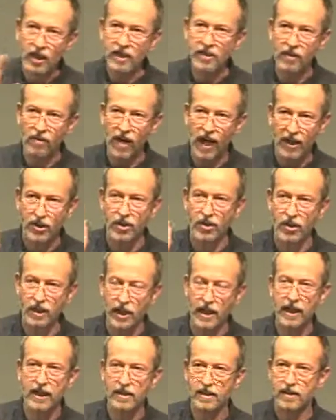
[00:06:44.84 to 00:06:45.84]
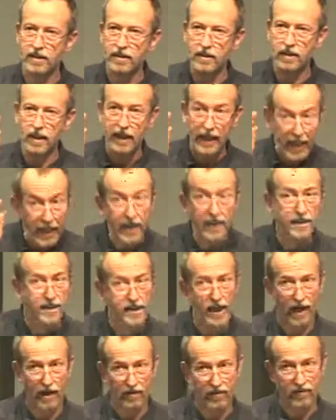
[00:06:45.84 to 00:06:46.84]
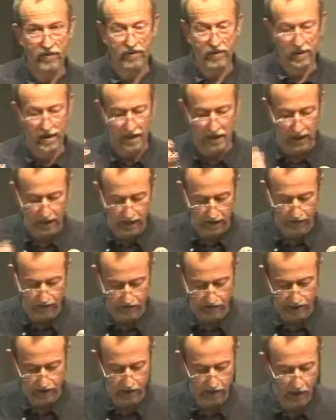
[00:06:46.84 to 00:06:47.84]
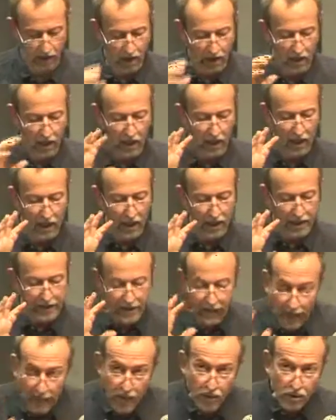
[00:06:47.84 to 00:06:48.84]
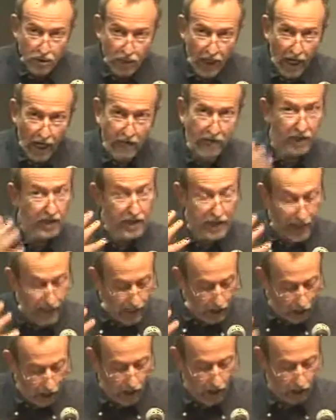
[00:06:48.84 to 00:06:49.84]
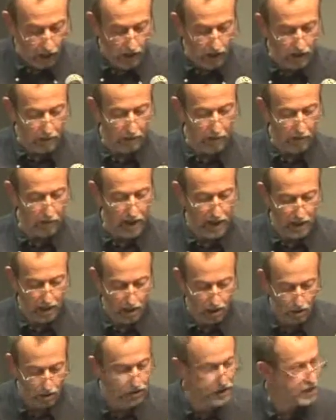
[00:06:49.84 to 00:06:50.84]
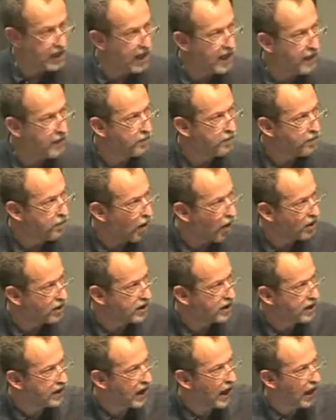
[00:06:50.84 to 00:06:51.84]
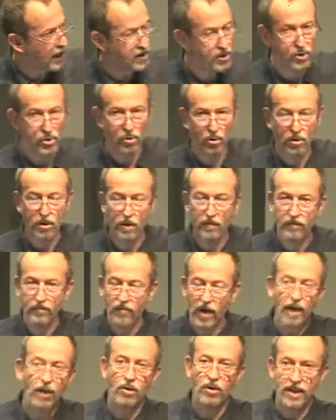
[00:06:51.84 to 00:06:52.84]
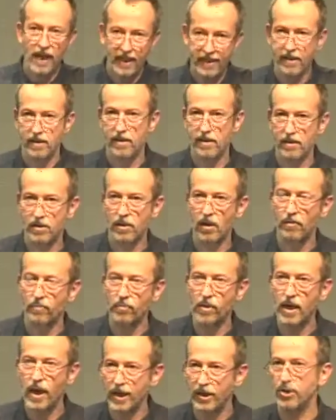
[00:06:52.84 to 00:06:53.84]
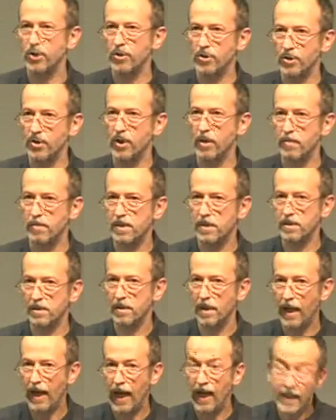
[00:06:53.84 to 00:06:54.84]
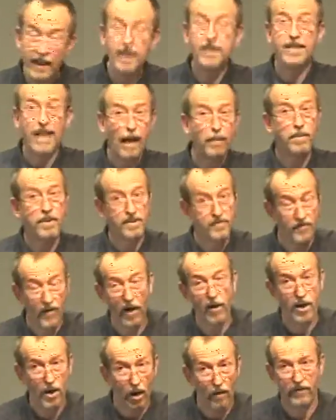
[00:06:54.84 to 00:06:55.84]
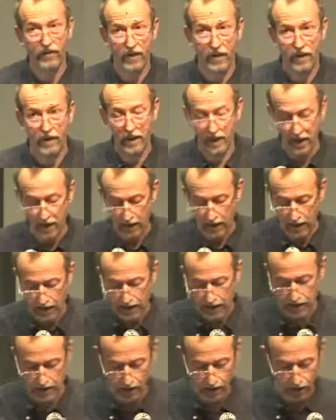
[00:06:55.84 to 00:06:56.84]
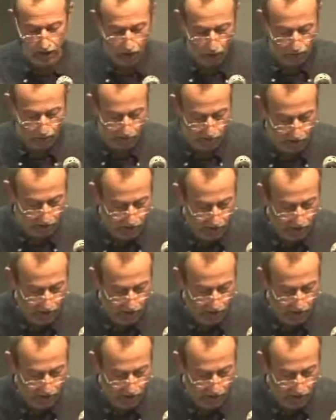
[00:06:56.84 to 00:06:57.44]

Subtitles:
interaction is in itself significant. Taken together, they are because they embody a sort of reconnaissance of relationships. And this happens very often in this novel,